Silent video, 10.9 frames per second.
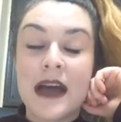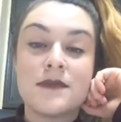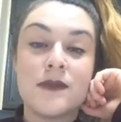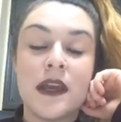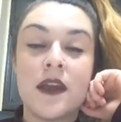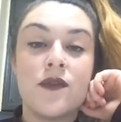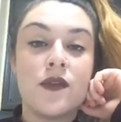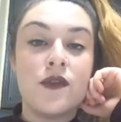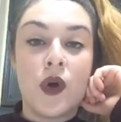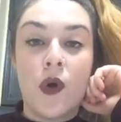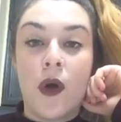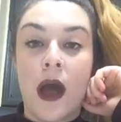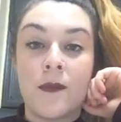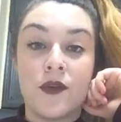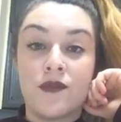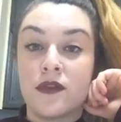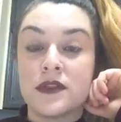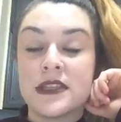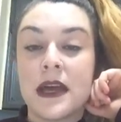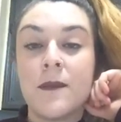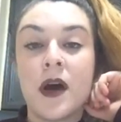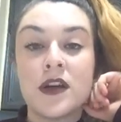As many of you know, I'm a
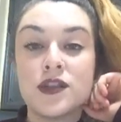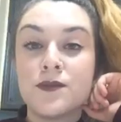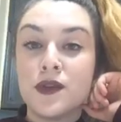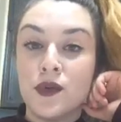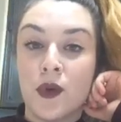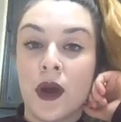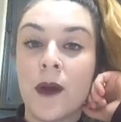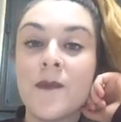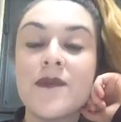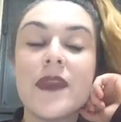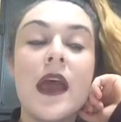full-time entrepreneur,